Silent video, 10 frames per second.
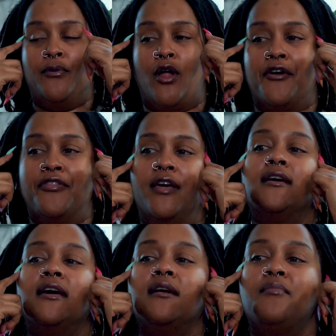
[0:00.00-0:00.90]
are
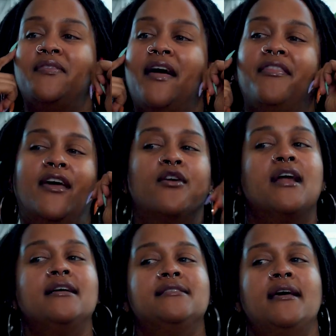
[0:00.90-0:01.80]
thinking, but that they're
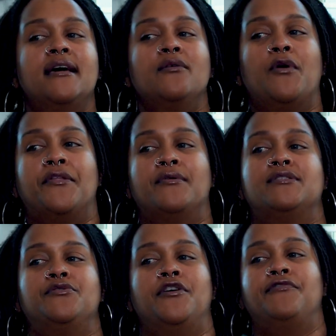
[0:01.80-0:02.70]
not saying, whether it's
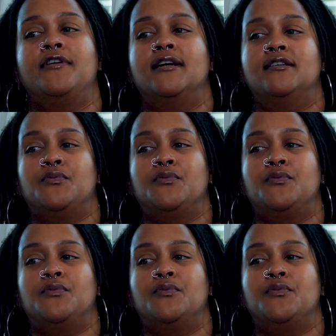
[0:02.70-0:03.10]
to their friends,